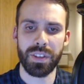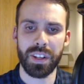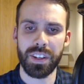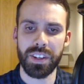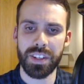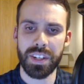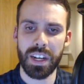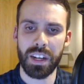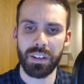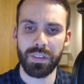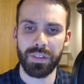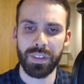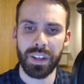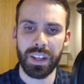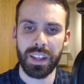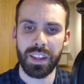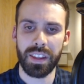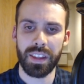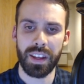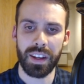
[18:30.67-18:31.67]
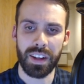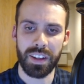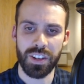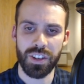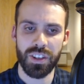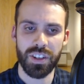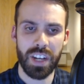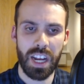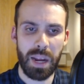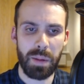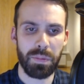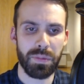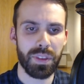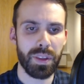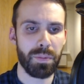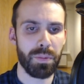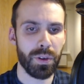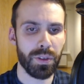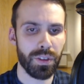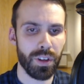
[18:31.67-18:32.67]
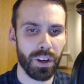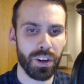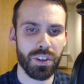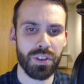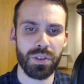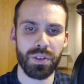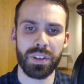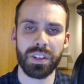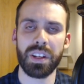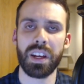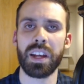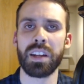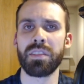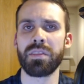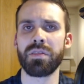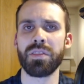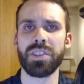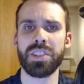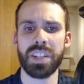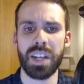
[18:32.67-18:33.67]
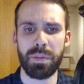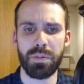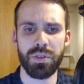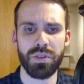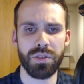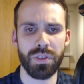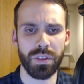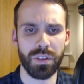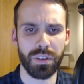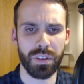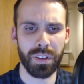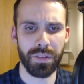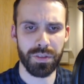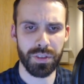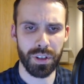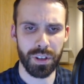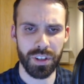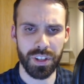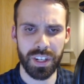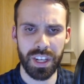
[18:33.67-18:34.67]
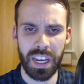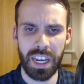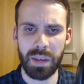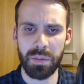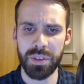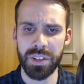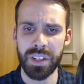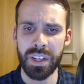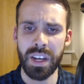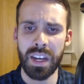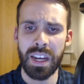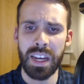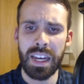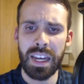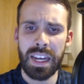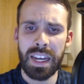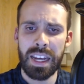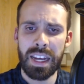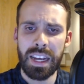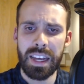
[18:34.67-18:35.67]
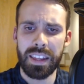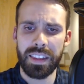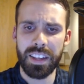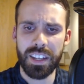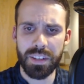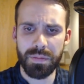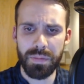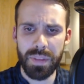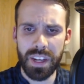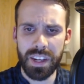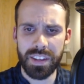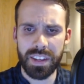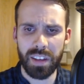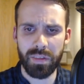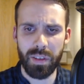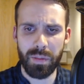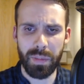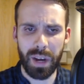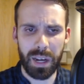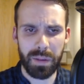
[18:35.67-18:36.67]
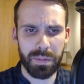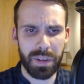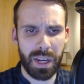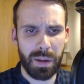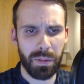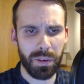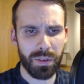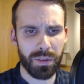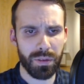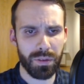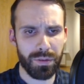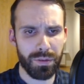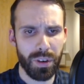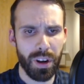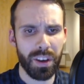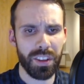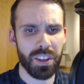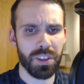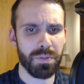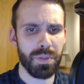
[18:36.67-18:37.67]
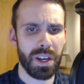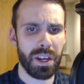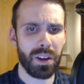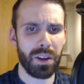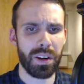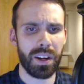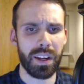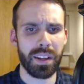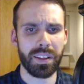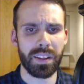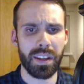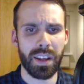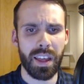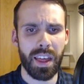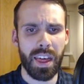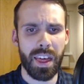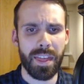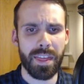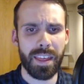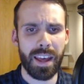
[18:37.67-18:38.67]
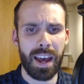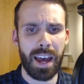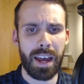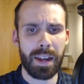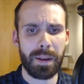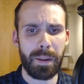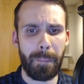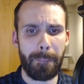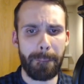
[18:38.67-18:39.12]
itself that has shaped the production and reception of such games. This means that we might be able to further speculate that